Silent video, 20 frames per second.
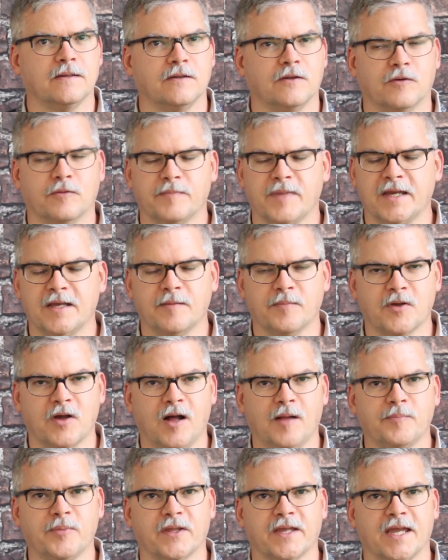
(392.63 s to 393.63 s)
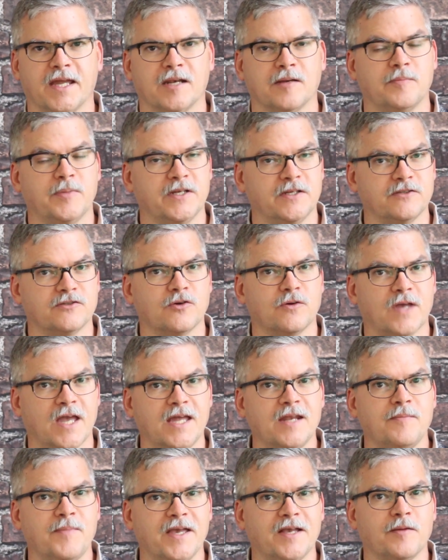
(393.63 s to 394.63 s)
Don't make them complicated, but it's
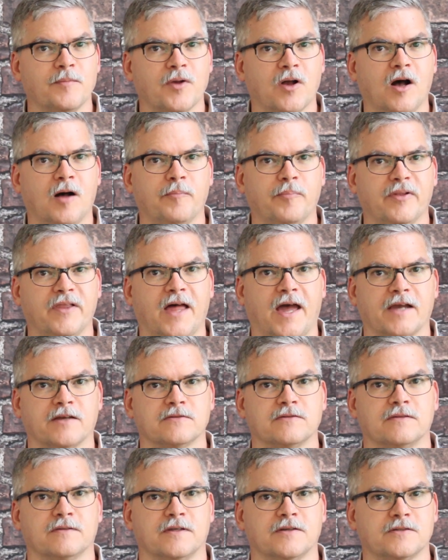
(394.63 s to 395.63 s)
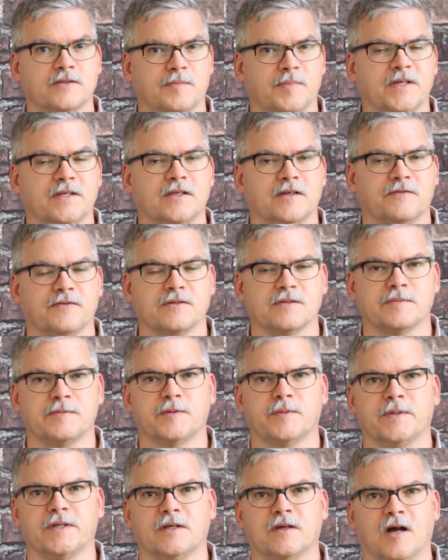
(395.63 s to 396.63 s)
okay to make them complex. And there's a big difference
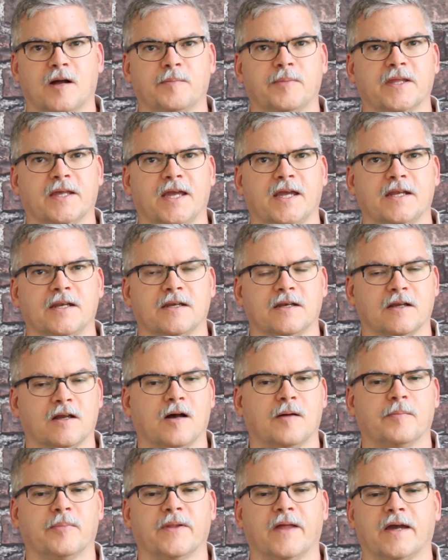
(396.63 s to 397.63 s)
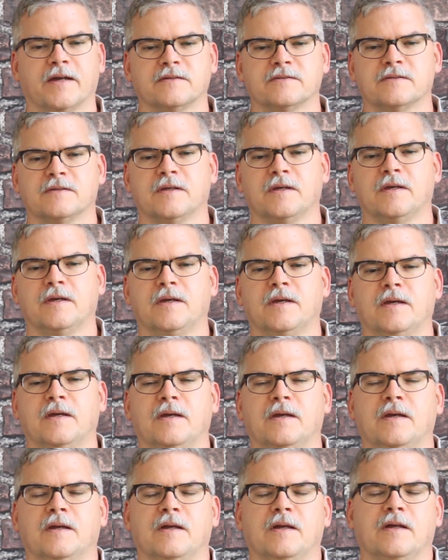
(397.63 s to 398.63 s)
between complicated and complex.
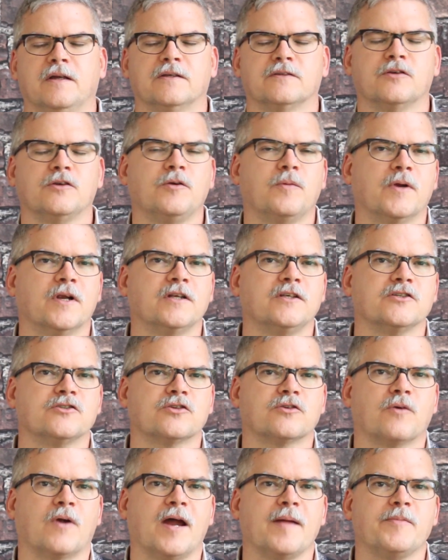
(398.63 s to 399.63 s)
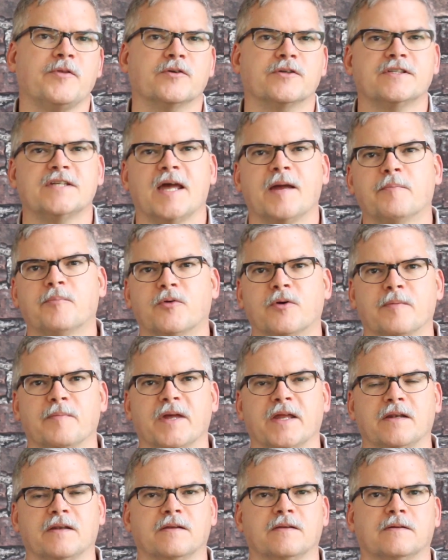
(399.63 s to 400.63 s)
So you want to describe their
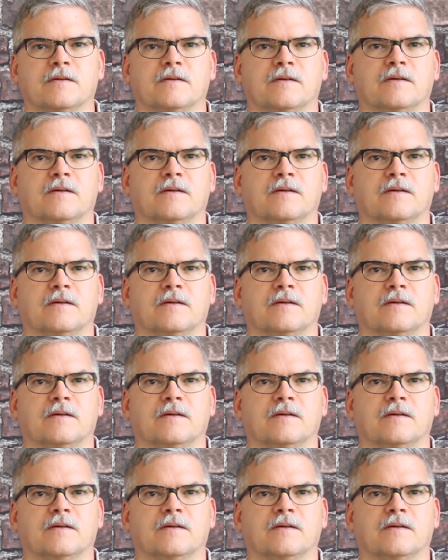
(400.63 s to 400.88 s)
temperament.